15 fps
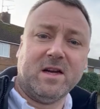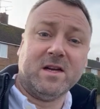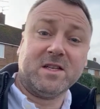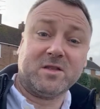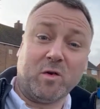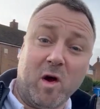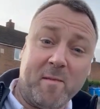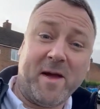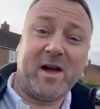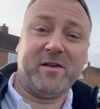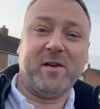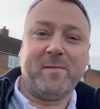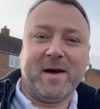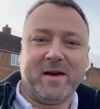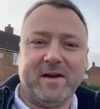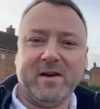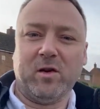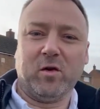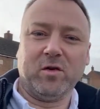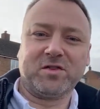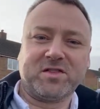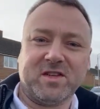So I'm out and about in
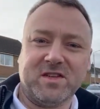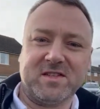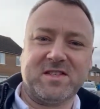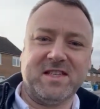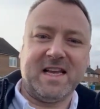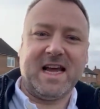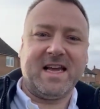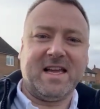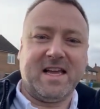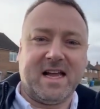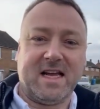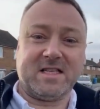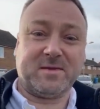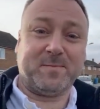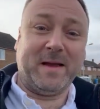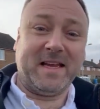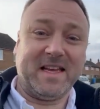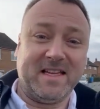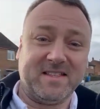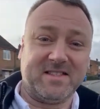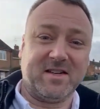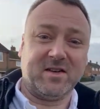Ordsall today, uh,
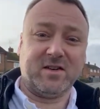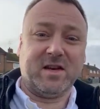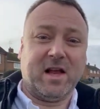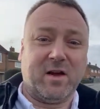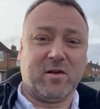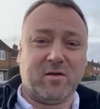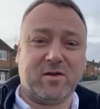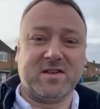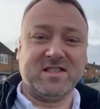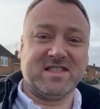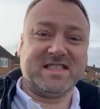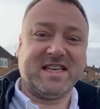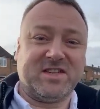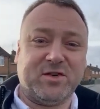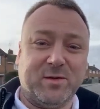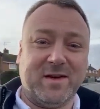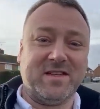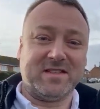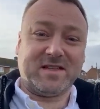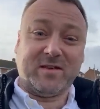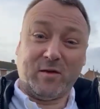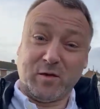speaking to local
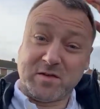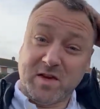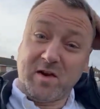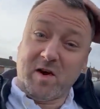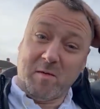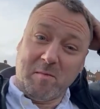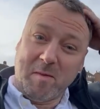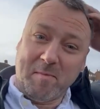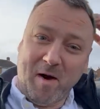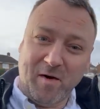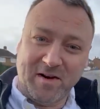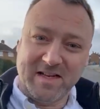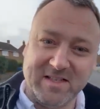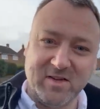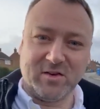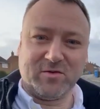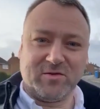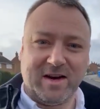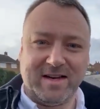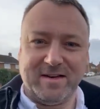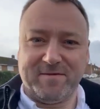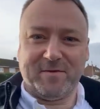constituents. I've also got my barnet done
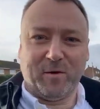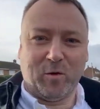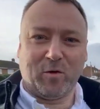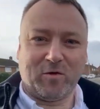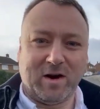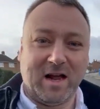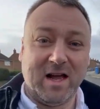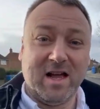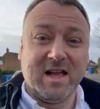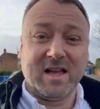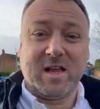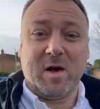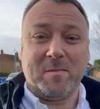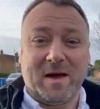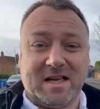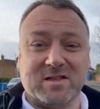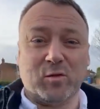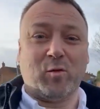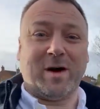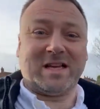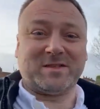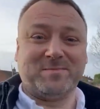ready for uh, going back
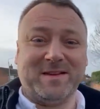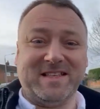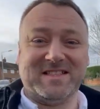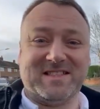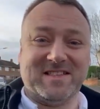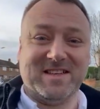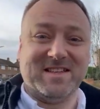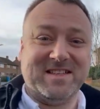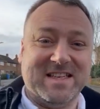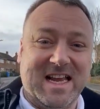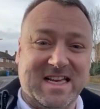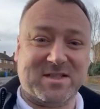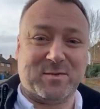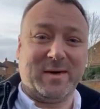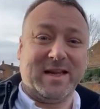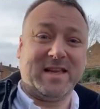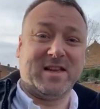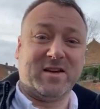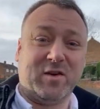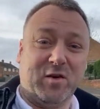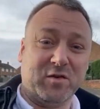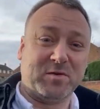to Westminster next week.
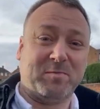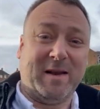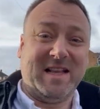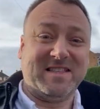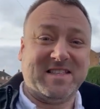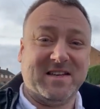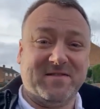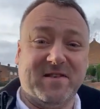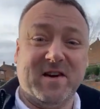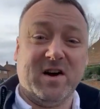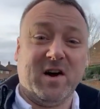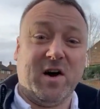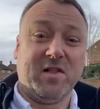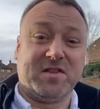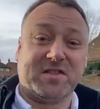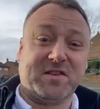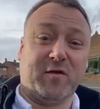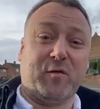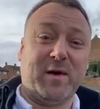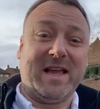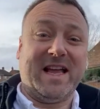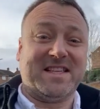Of course, plenty of other
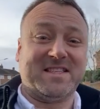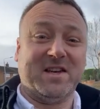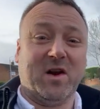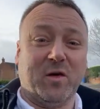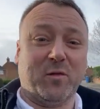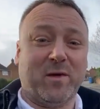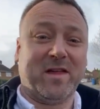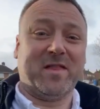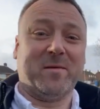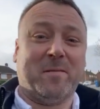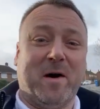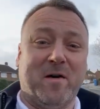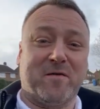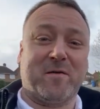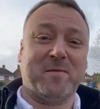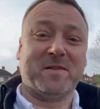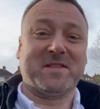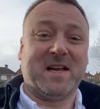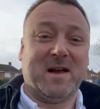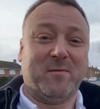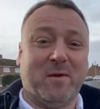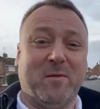stuff we're getting on with, apart from the
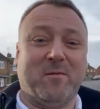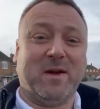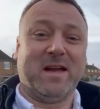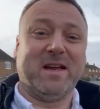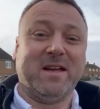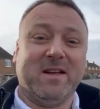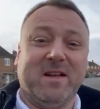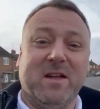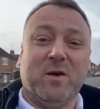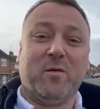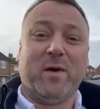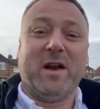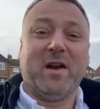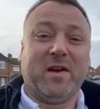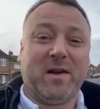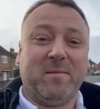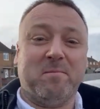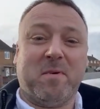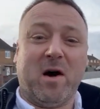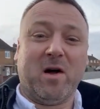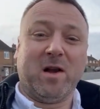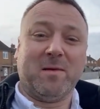time when we're we're not in
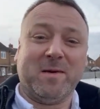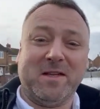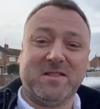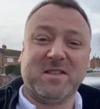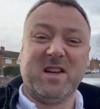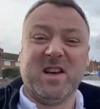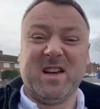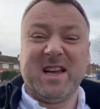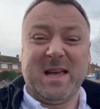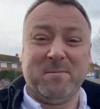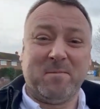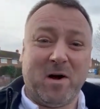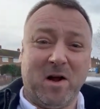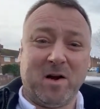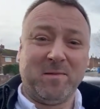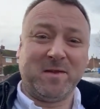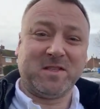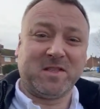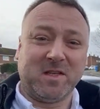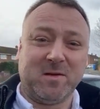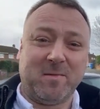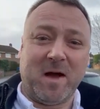Parliament. In
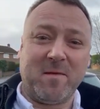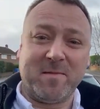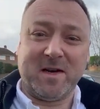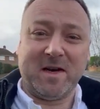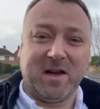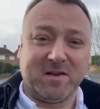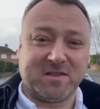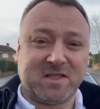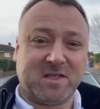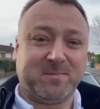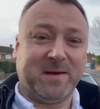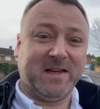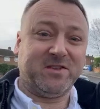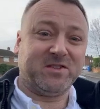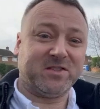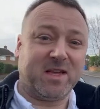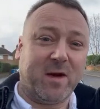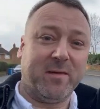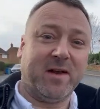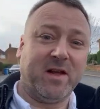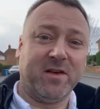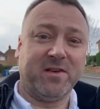Parliament at the moment, lots of speeches
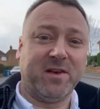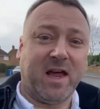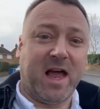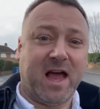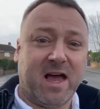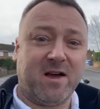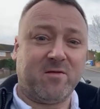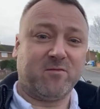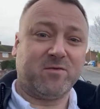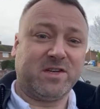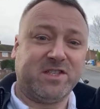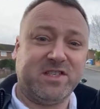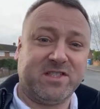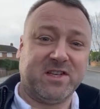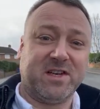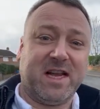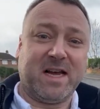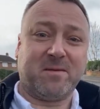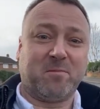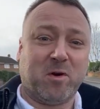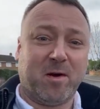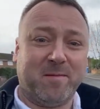going on. Uh, Rishi
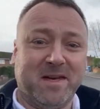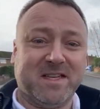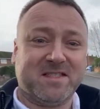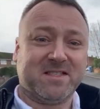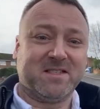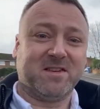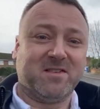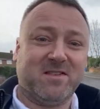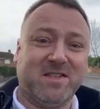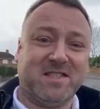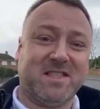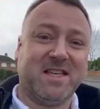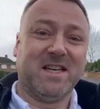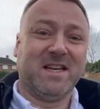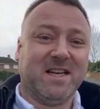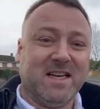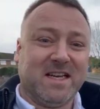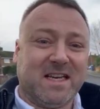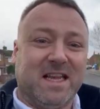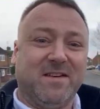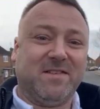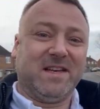Sunak, Prime Minister, has
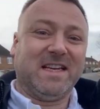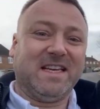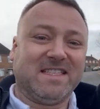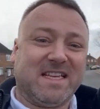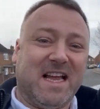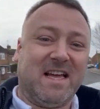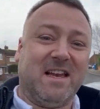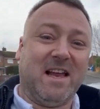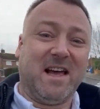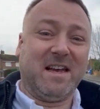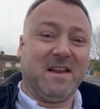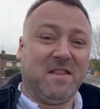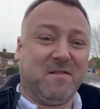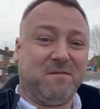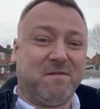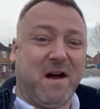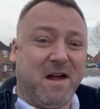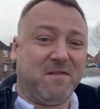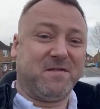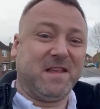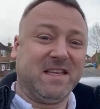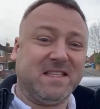given his outline of the
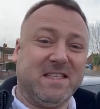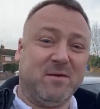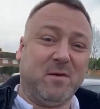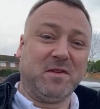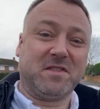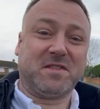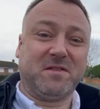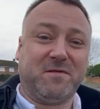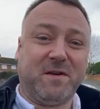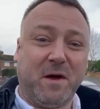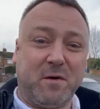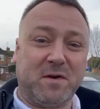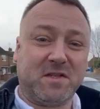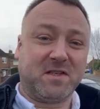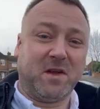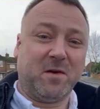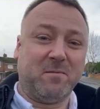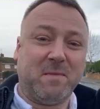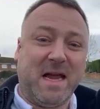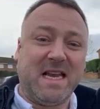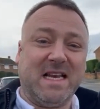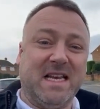five things he wants to focus
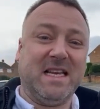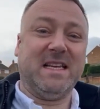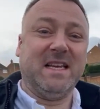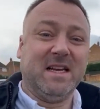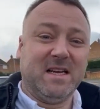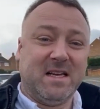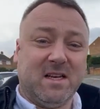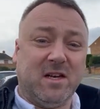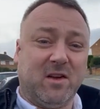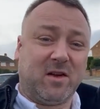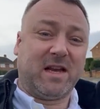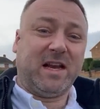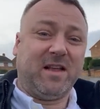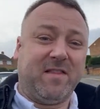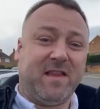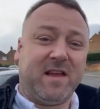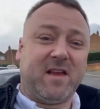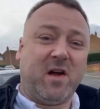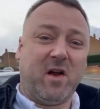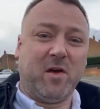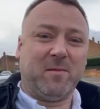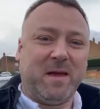on, mainly looking at the
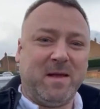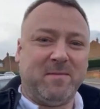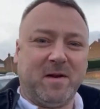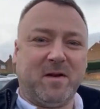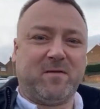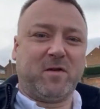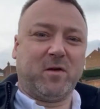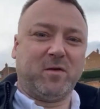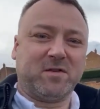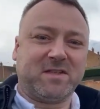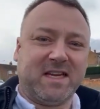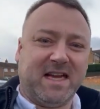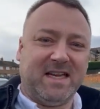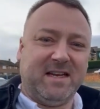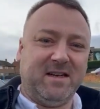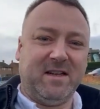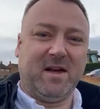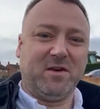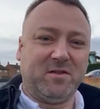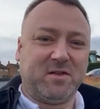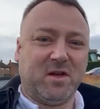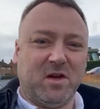economy, but of course getting
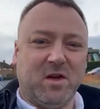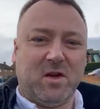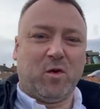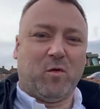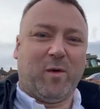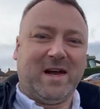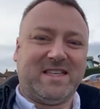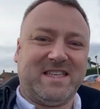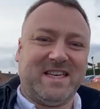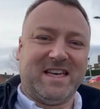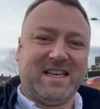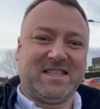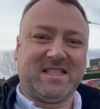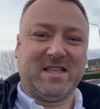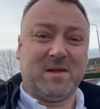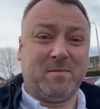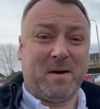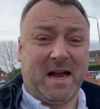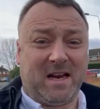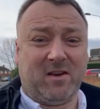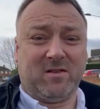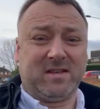those waiting lists and the
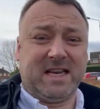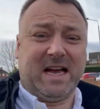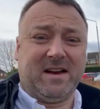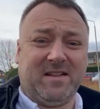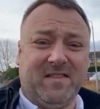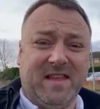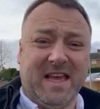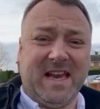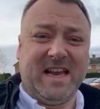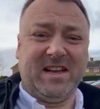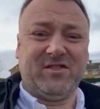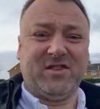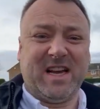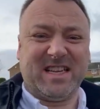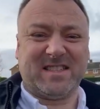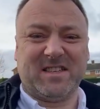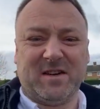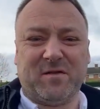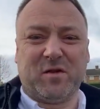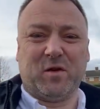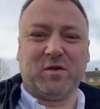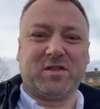backlog down in the NHS,
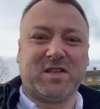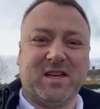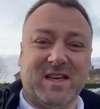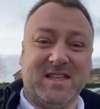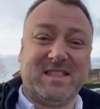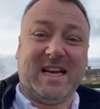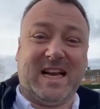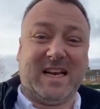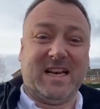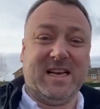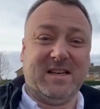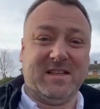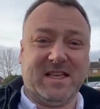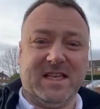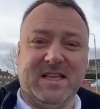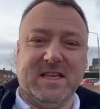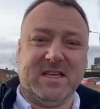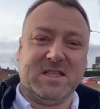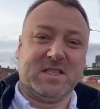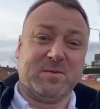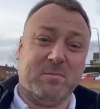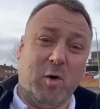and of course tackling the
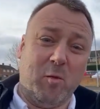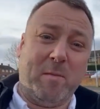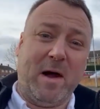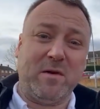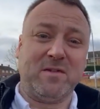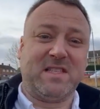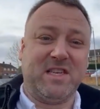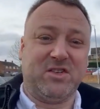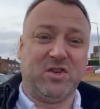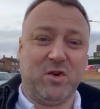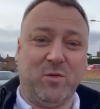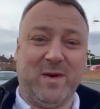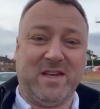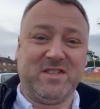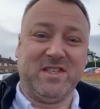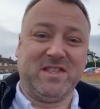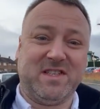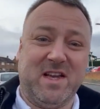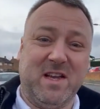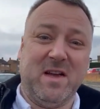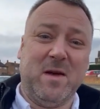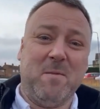small boats issue, which
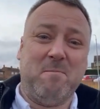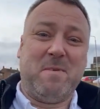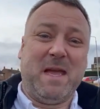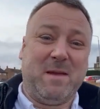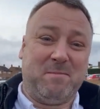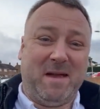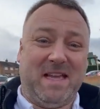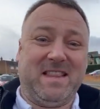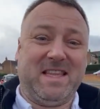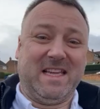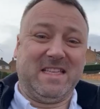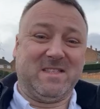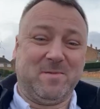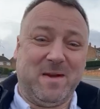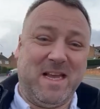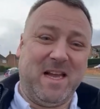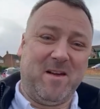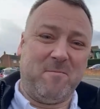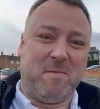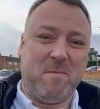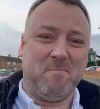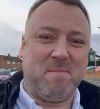is a big, big thing to me.
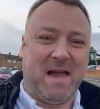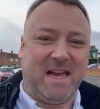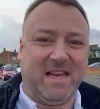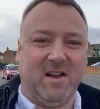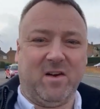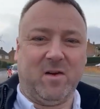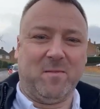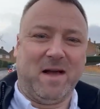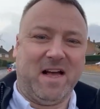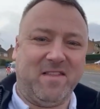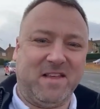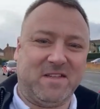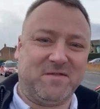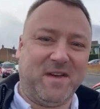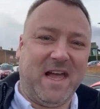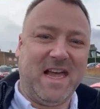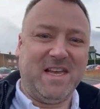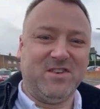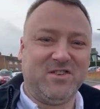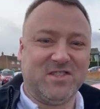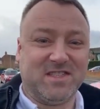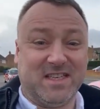I've been banging on about this for
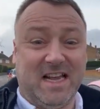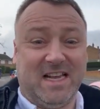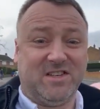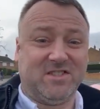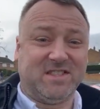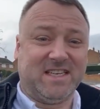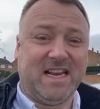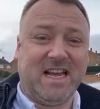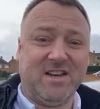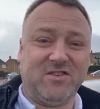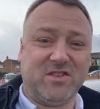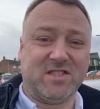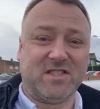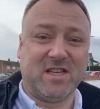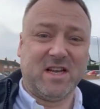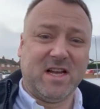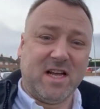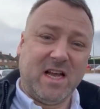ages and ages and ages.